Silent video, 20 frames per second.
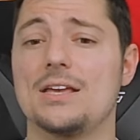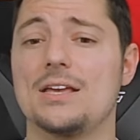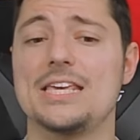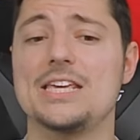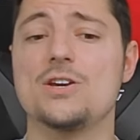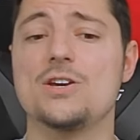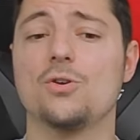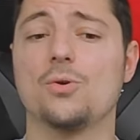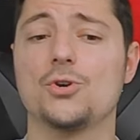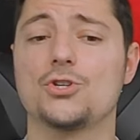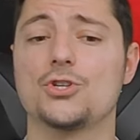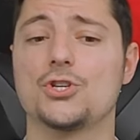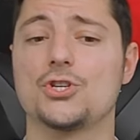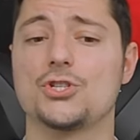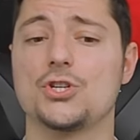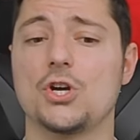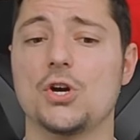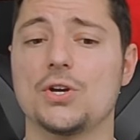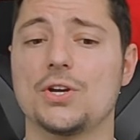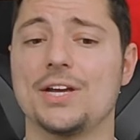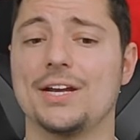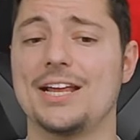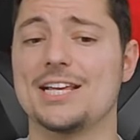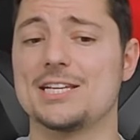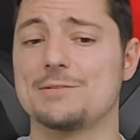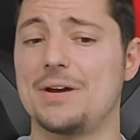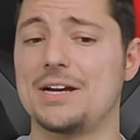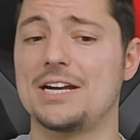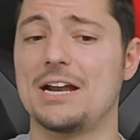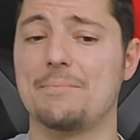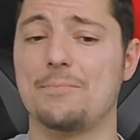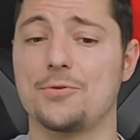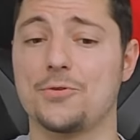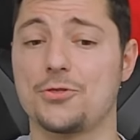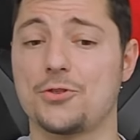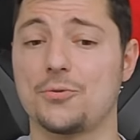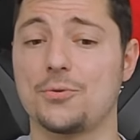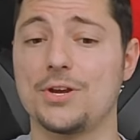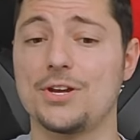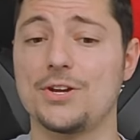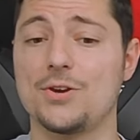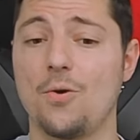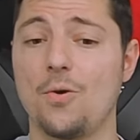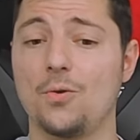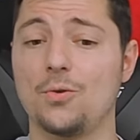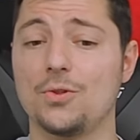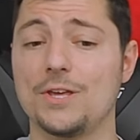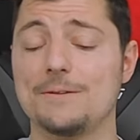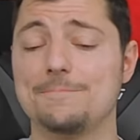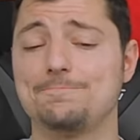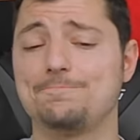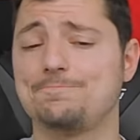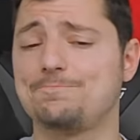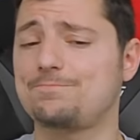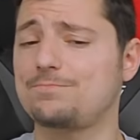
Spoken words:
Igor Shesterkin is my number three goalie.